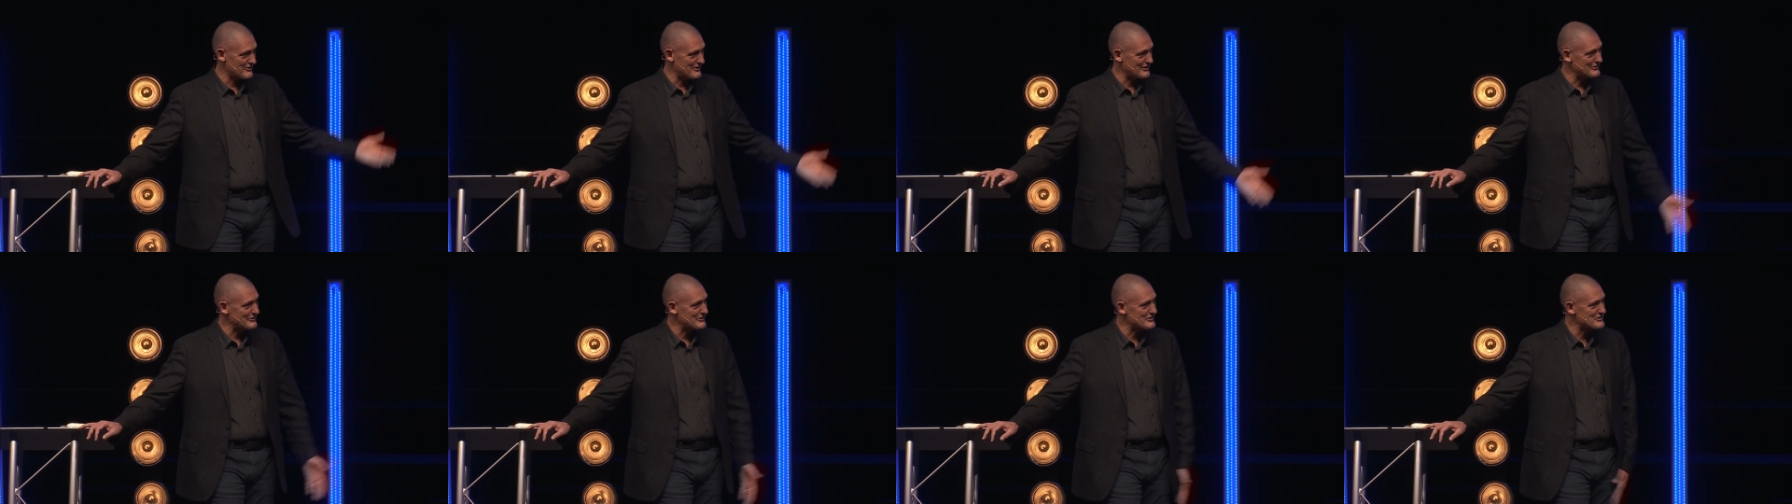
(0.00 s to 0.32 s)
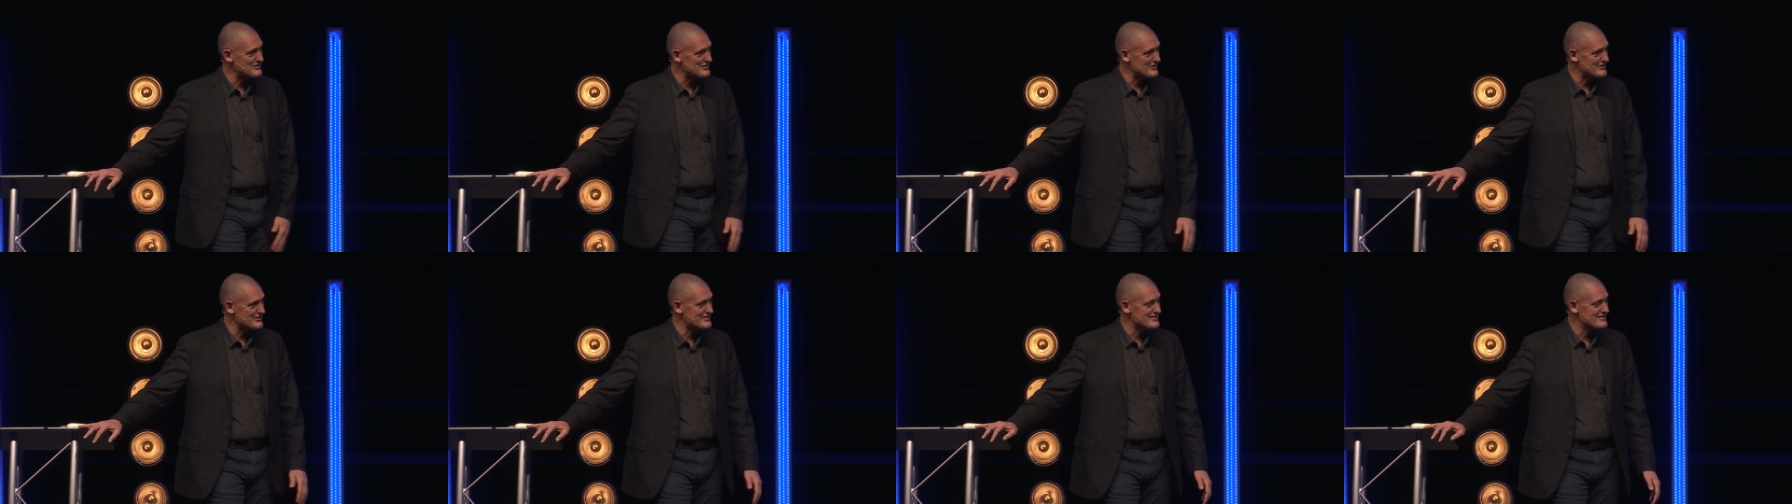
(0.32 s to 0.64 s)
they lose
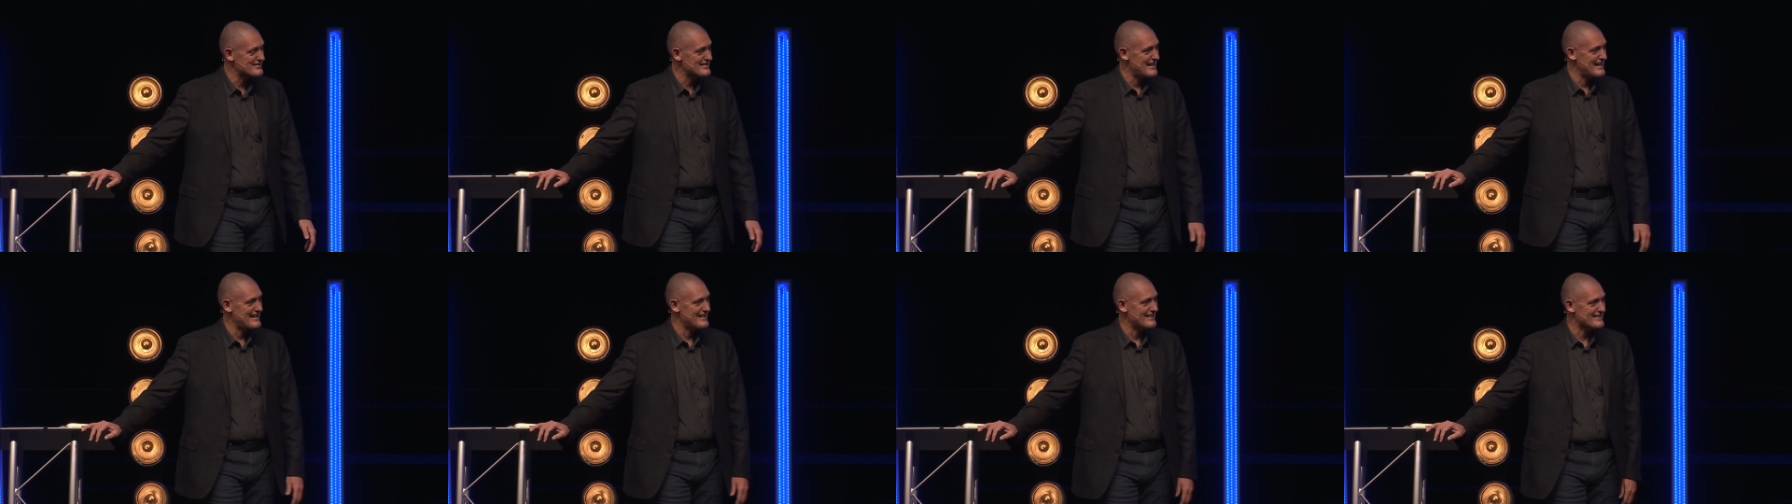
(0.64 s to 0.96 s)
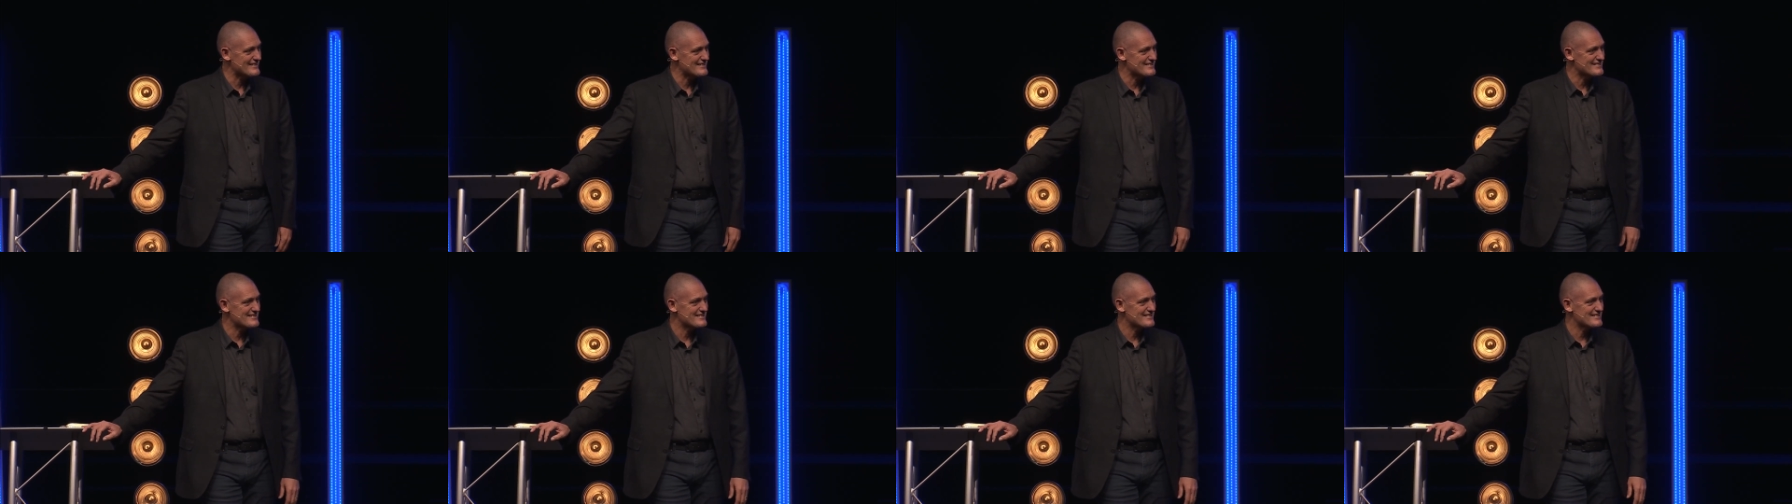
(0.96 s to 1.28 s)
their
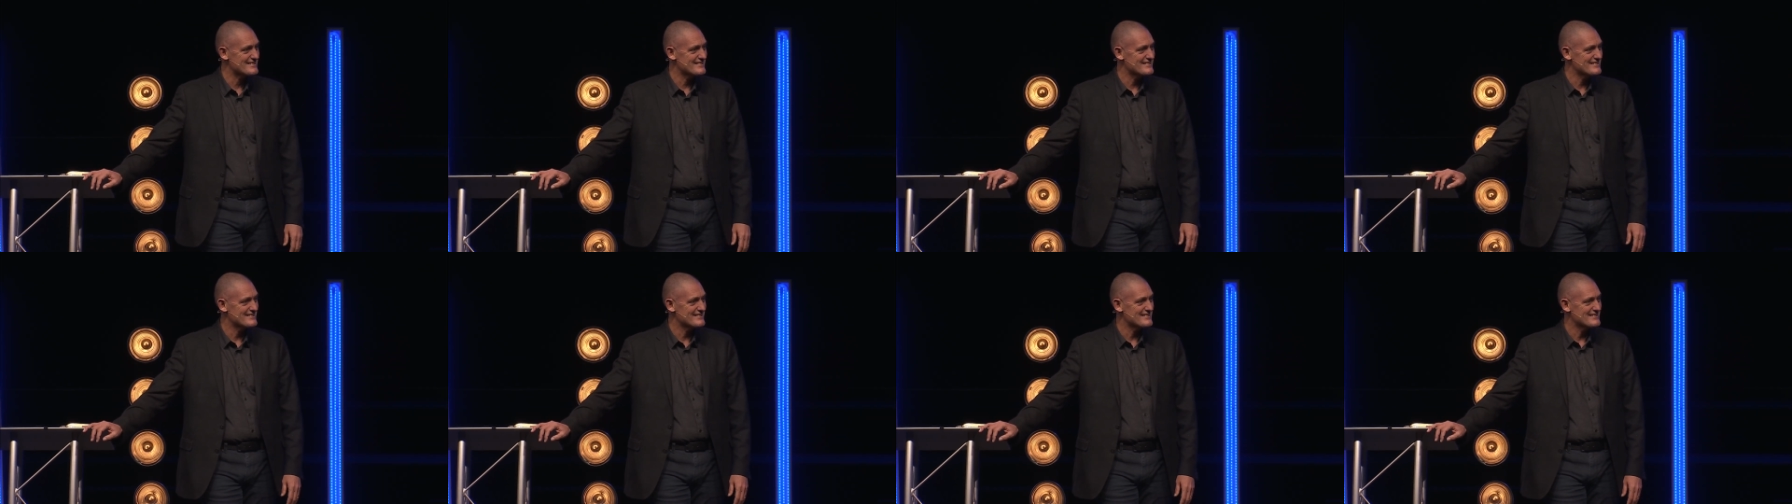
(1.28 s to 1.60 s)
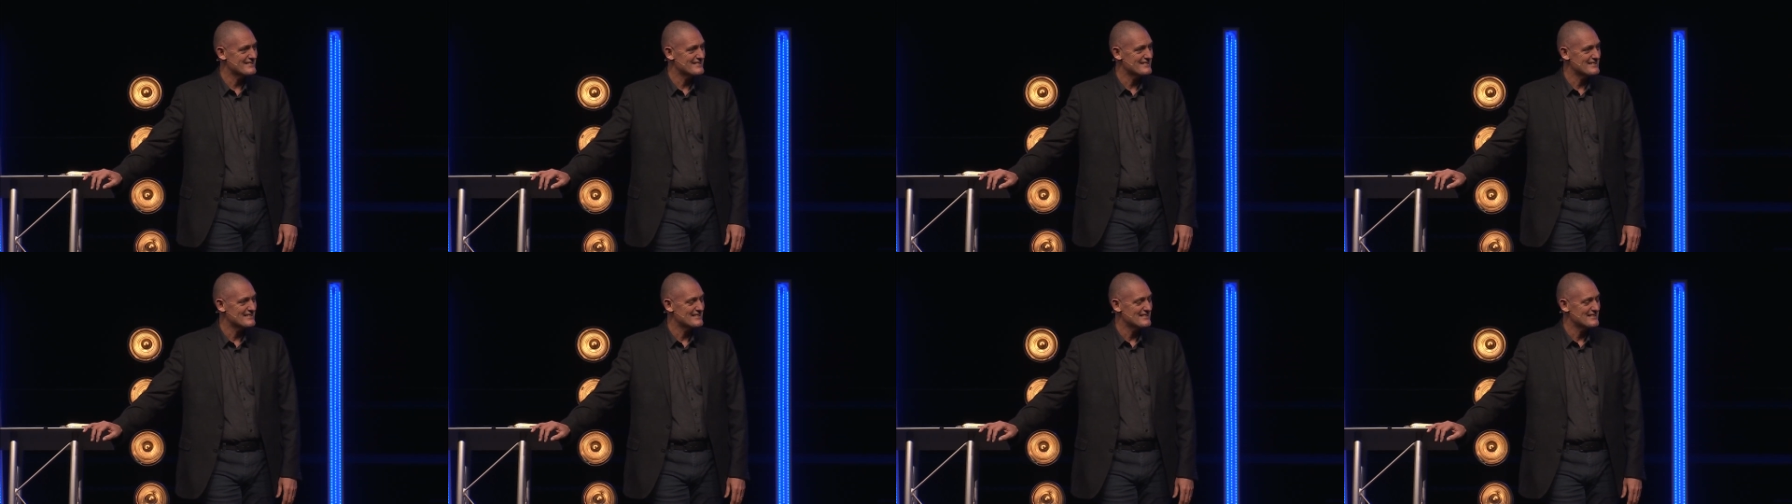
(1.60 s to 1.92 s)
status.
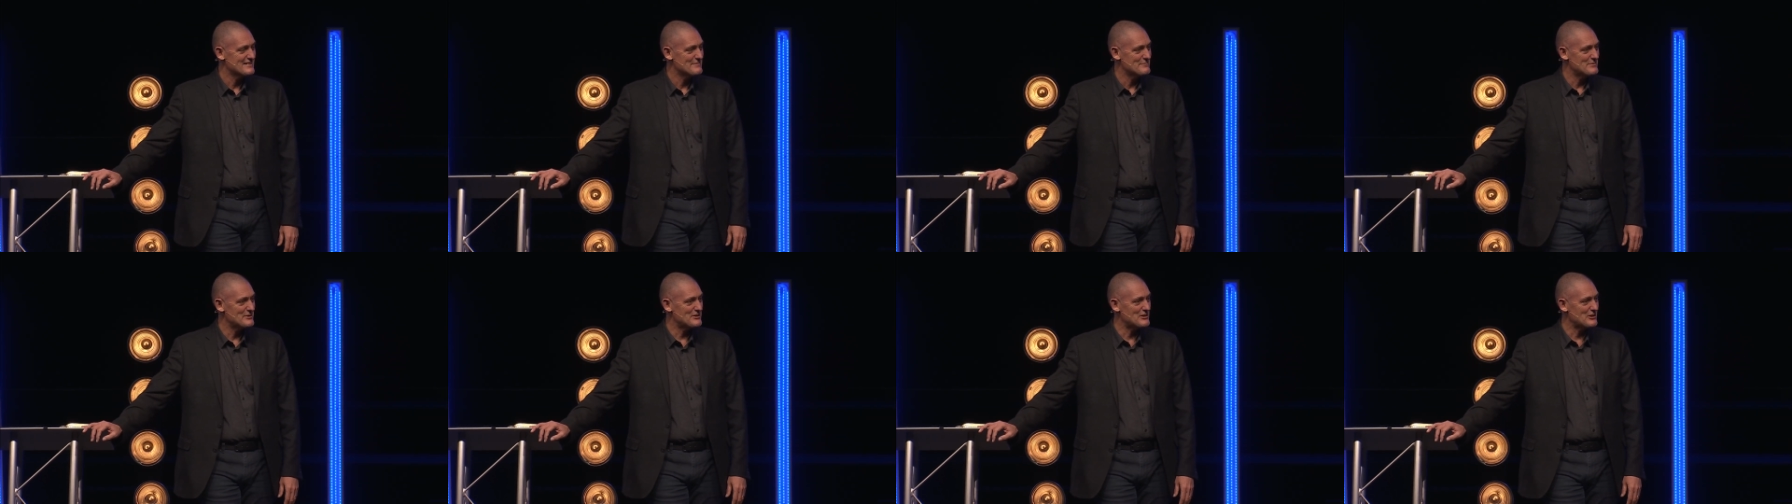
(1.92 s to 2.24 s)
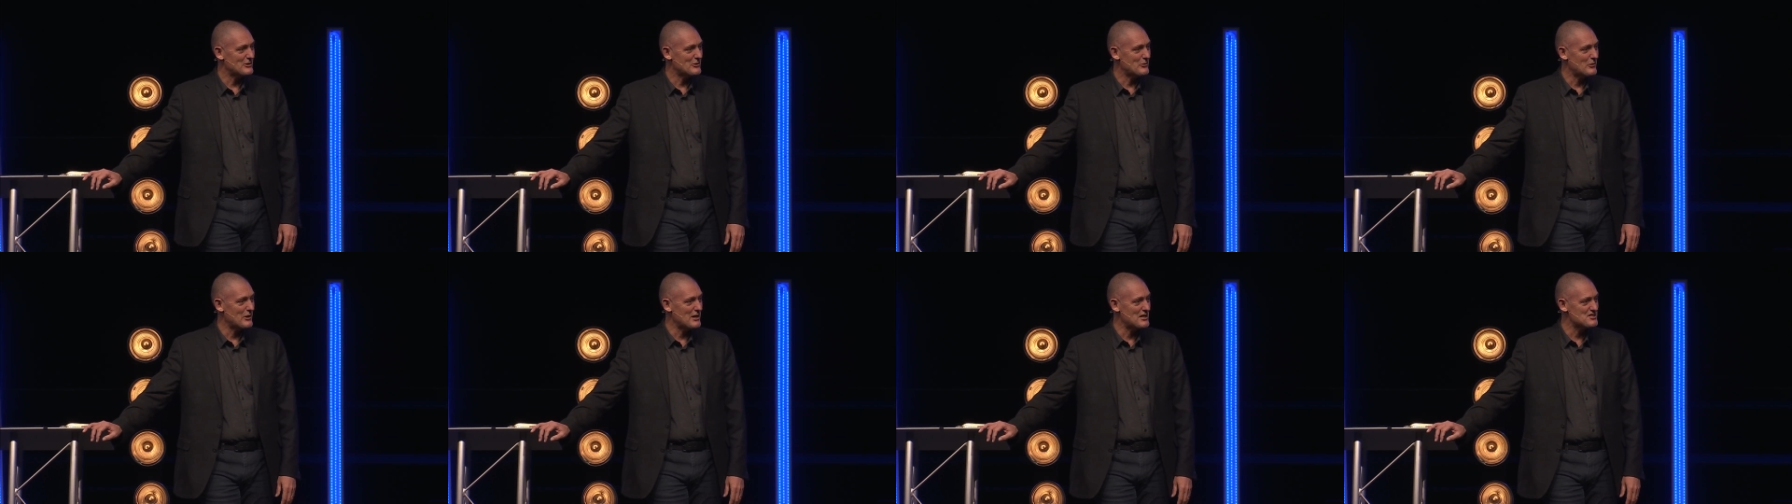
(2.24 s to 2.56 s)
But the
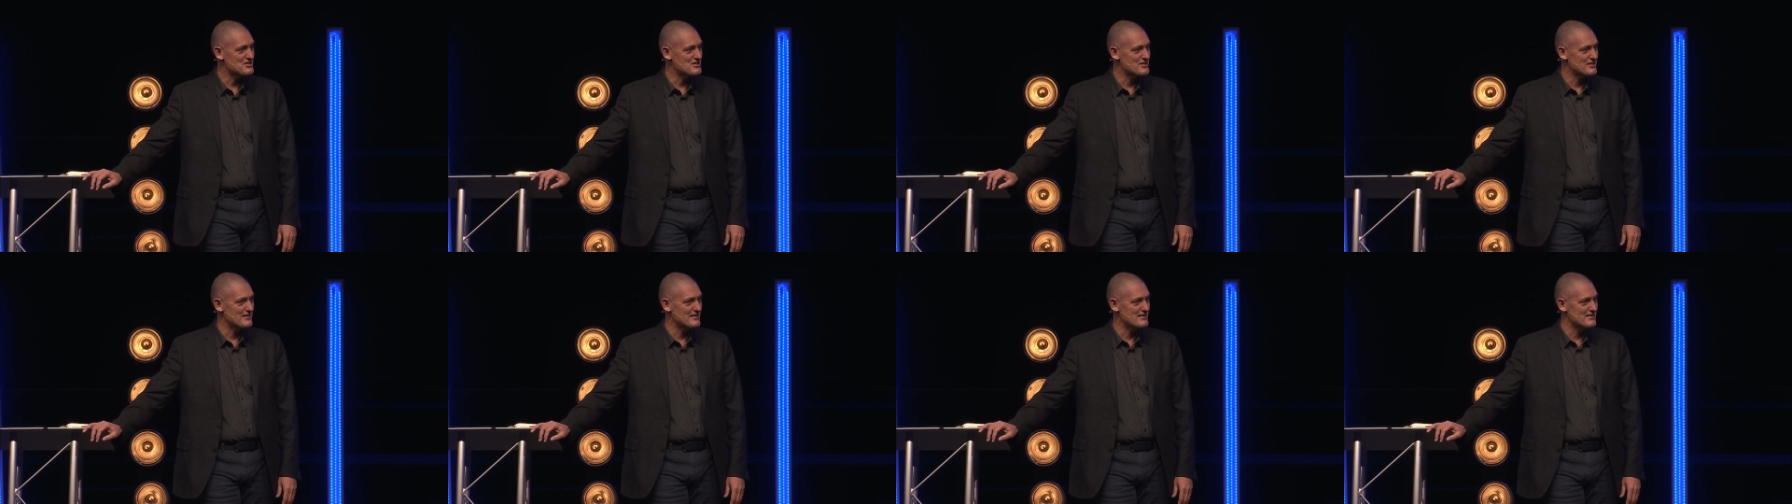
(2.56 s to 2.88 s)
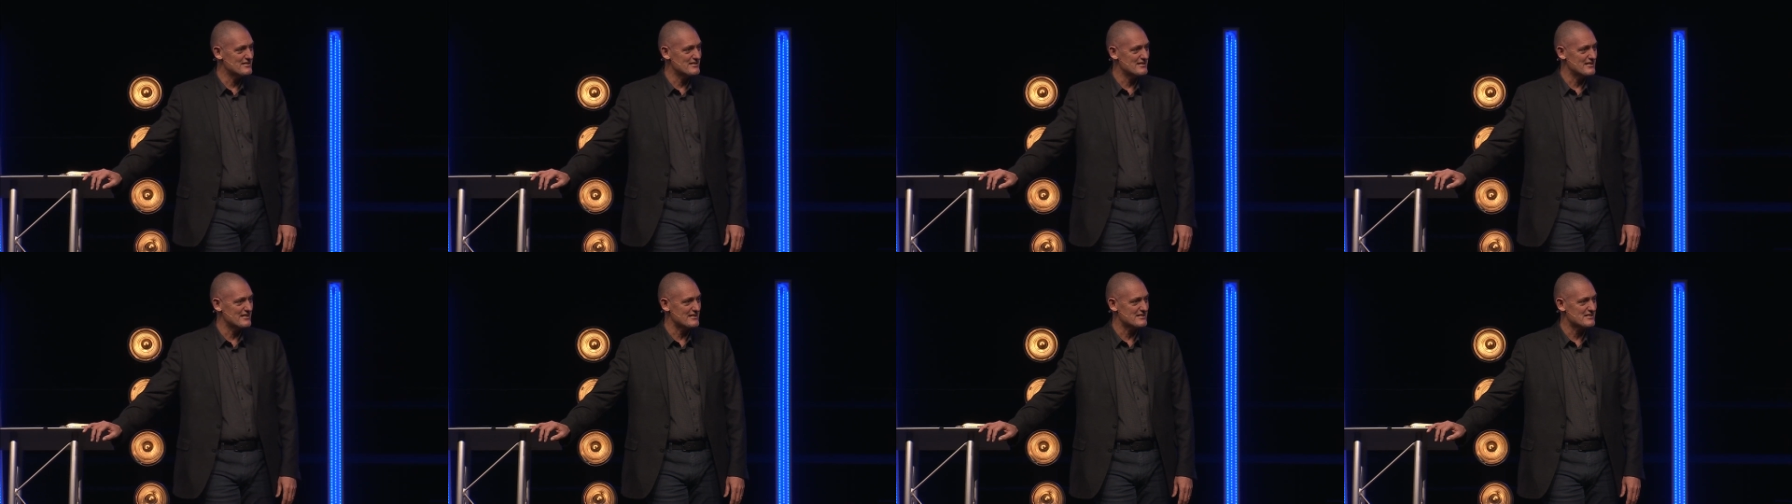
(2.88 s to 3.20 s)
question
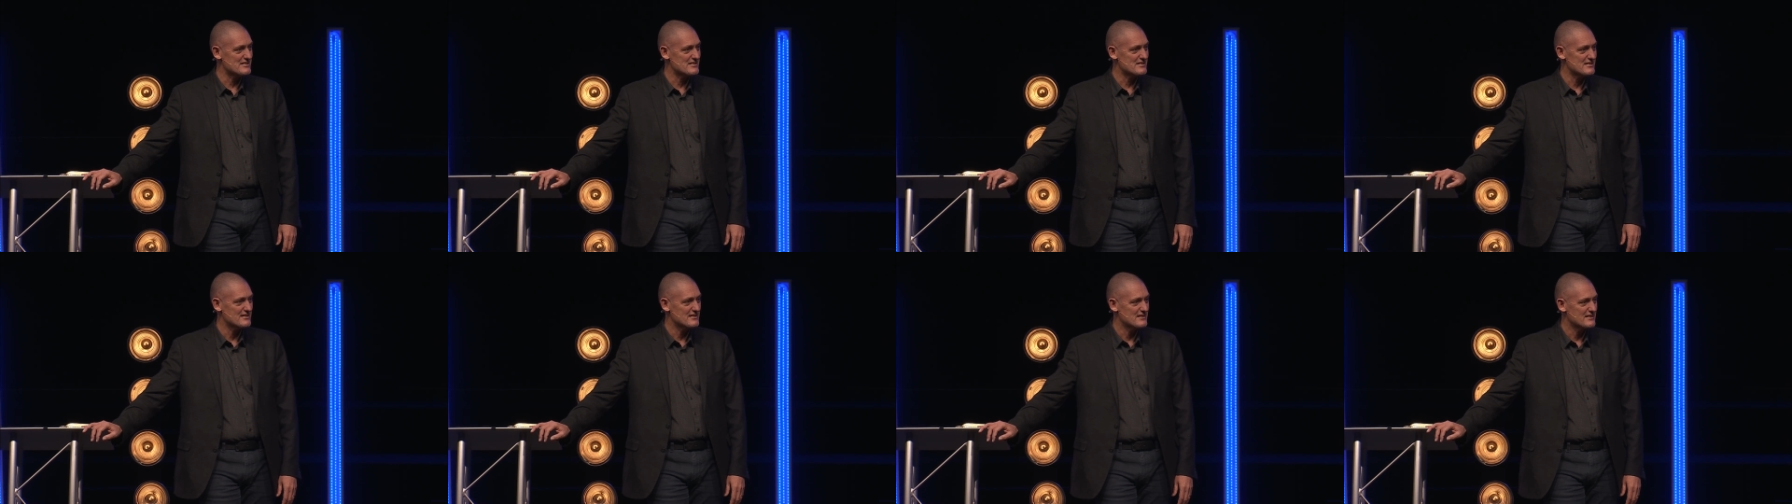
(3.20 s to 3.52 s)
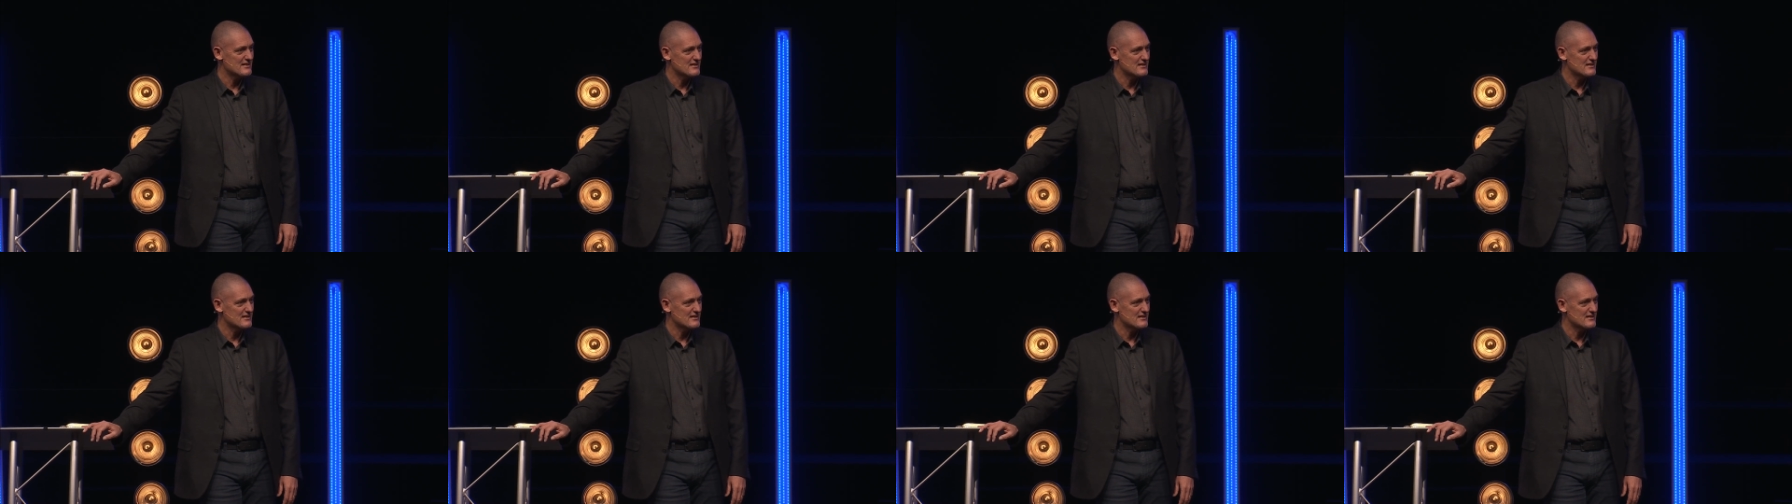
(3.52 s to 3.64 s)
is this